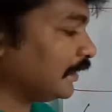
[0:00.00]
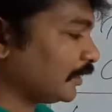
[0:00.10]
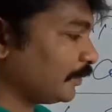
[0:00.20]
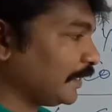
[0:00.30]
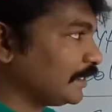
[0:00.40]

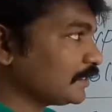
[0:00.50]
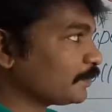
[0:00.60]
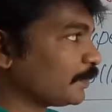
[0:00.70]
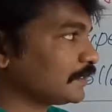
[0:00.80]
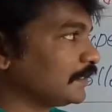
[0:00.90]
liquid
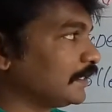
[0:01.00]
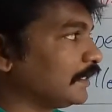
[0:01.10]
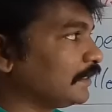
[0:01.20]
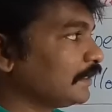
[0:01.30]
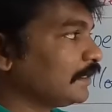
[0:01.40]
dispersed
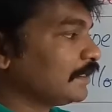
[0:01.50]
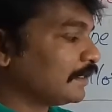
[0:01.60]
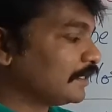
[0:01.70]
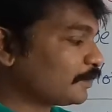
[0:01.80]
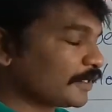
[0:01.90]
in
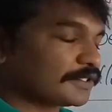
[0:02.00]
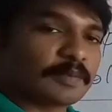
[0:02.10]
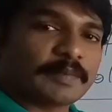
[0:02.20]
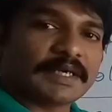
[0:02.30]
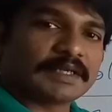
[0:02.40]
dispersion
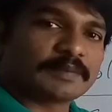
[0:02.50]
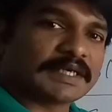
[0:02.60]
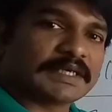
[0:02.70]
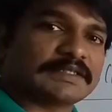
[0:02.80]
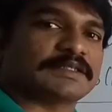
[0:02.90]
medium,
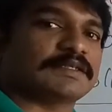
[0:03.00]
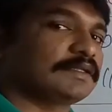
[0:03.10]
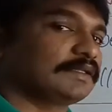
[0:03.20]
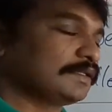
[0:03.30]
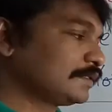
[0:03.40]
that is
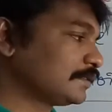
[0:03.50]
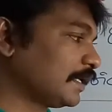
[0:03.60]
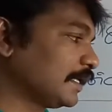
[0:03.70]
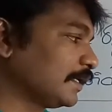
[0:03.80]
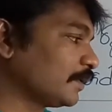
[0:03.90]

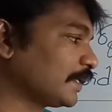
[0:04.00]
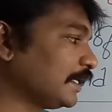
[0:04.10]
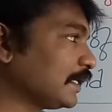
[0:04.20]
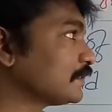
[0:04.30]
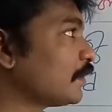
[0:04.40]
solid. Okay,
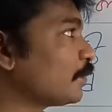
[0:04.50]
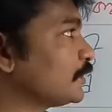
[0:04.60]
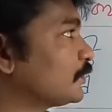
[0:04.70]
examples